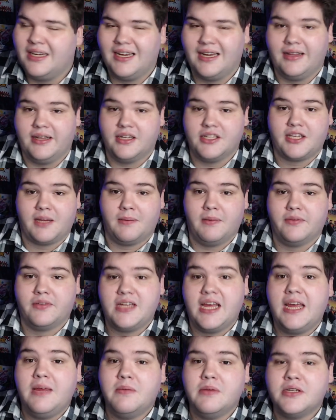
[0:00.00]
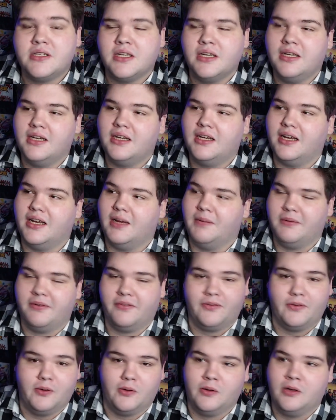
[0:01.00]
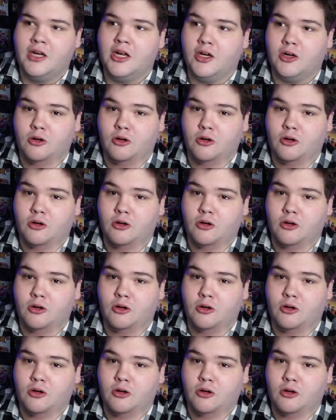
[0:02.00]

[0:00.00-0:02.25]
and then some of Tamers before